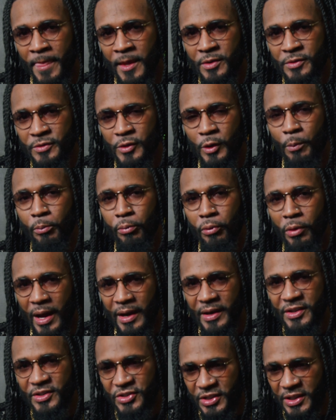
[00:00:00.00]
So
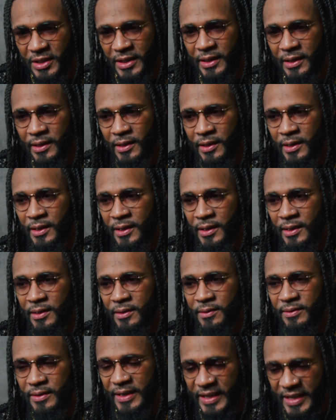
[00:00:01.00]
prodigy,
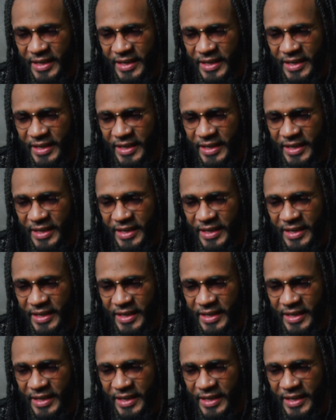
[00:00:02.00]
the